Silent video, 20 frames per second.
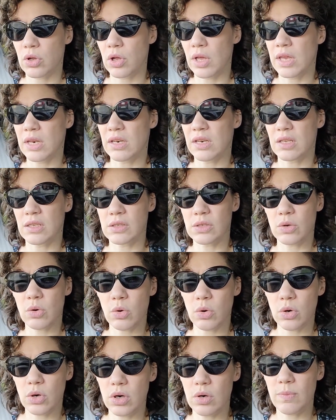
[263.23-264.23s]
and
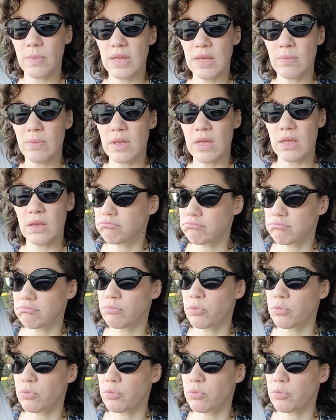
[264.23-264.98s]
Discord maybe?